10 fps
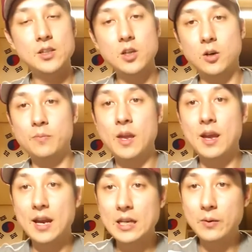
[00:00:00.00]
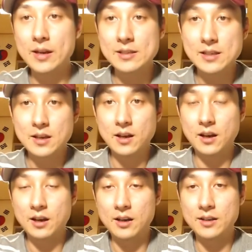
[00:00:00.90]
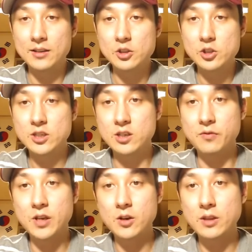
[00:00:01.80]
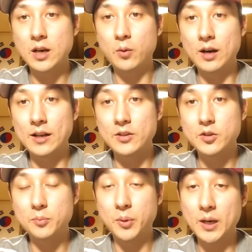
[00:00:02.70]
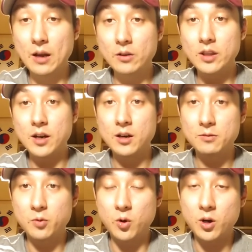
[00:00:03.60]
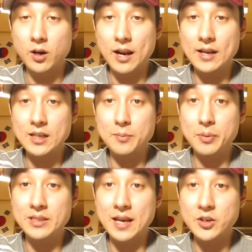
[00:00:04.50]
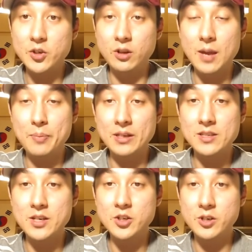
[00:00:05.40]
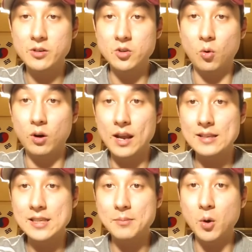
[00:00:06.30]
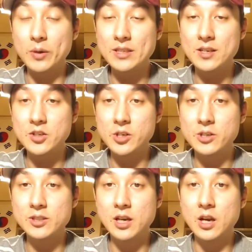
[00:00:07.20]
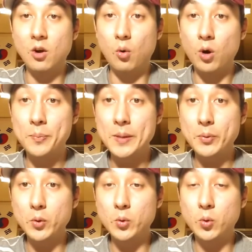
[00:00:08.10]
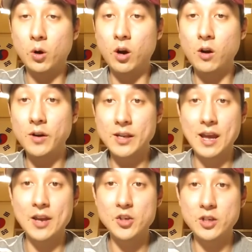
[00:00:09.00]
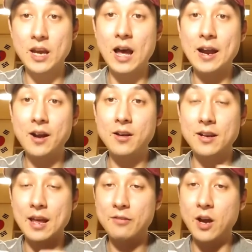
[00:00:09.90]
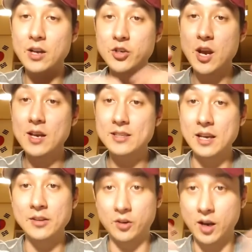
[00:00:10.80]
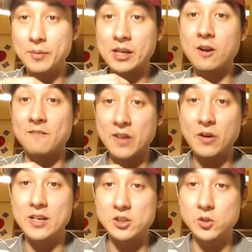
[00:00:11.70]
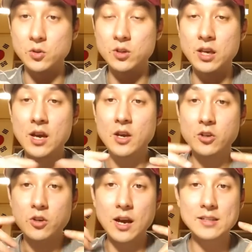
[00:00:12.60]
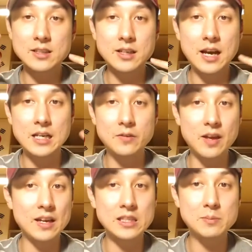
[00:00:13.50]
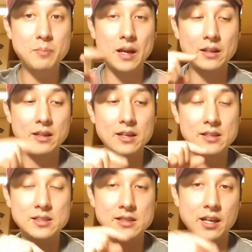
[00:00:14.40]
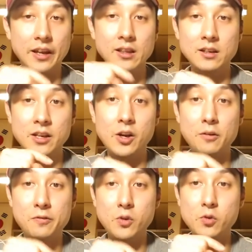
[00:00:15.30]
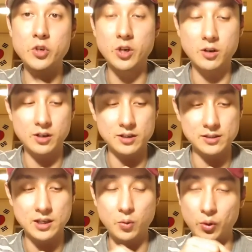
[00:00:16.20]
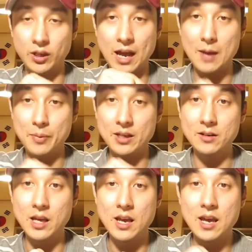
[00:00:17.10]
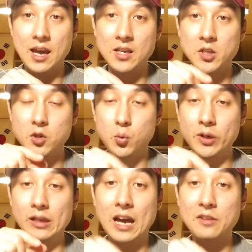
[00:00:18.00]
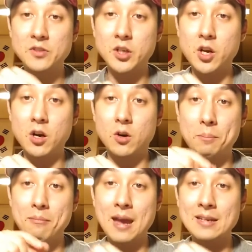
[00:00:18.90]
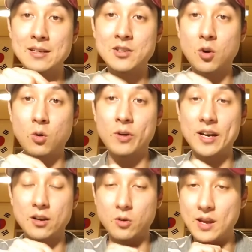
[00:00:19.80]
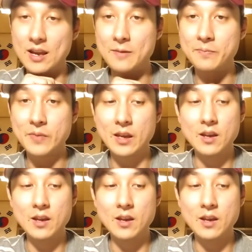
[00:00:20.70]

So anyways, this is just a video that I wanted to put out there for any potential EPIK teachers or SMOE teachers or people who are already actually hired and have contracts and they're coming here very soon. You guys can kind of expect this in the near future because it will happen and you will have to go. Mandatory, okay?